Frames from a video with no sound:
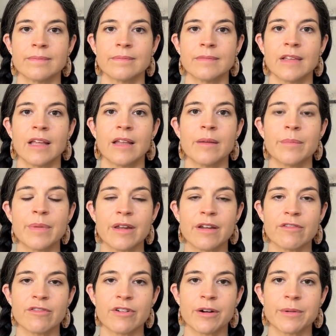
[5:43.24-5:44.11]
And a bit
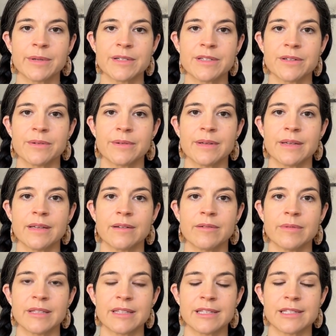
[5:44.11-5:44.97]
of what we're
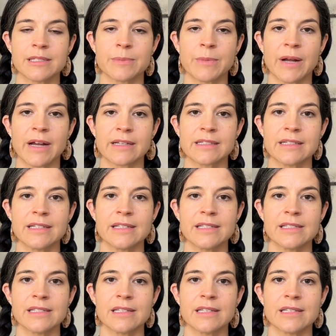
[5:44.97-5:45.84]
doing with this
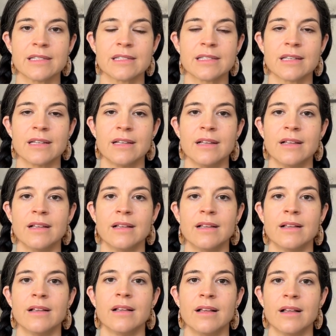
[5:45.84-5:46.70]
practice is
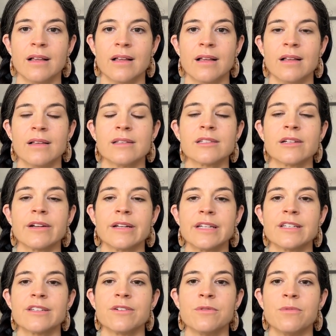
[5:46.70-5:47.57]

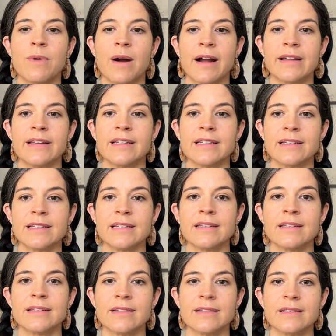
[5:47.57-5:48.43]
starting to
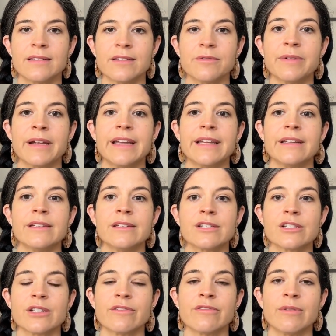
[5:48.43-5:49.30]
widen the
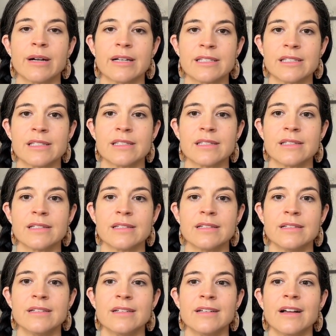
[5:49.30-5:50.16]
range of what's
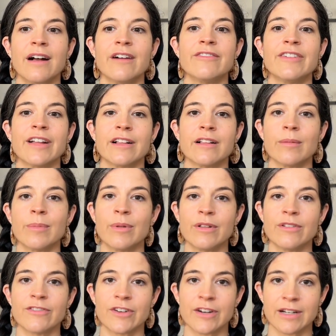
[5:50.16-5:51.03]

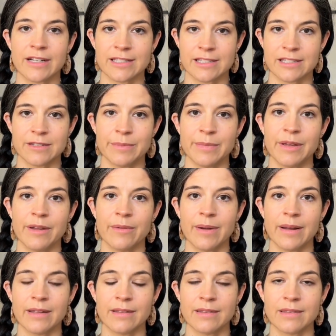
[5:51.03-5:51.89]
available for us to be
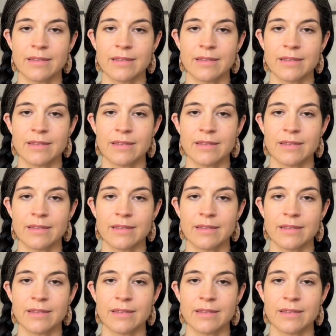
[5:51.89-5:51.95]
with.